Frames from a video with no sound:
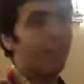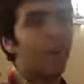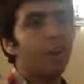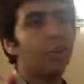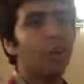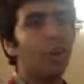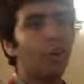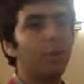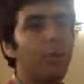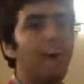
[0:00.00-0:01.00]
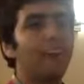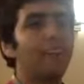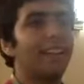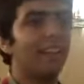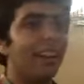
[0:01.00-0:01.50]
If you go to a
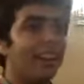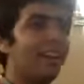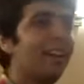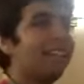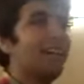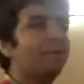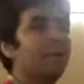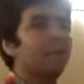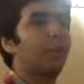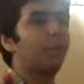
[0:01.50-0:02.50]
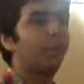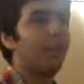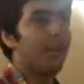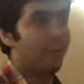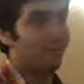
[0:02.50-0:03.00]
party, a girl comes up
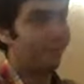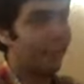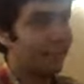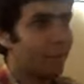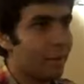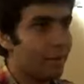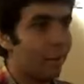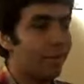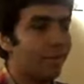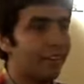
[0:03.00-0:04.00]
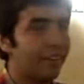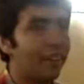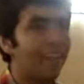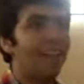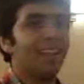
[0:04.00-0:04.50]
to you, "Would you like to be my
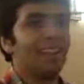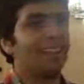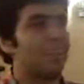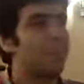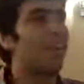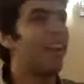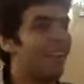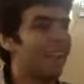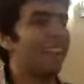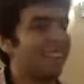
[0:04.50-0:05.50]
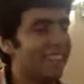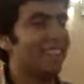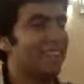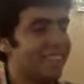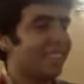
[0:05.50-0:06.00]
boyfriend?" That's brand
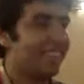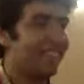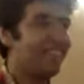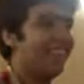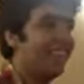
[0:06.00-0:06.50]
recognition.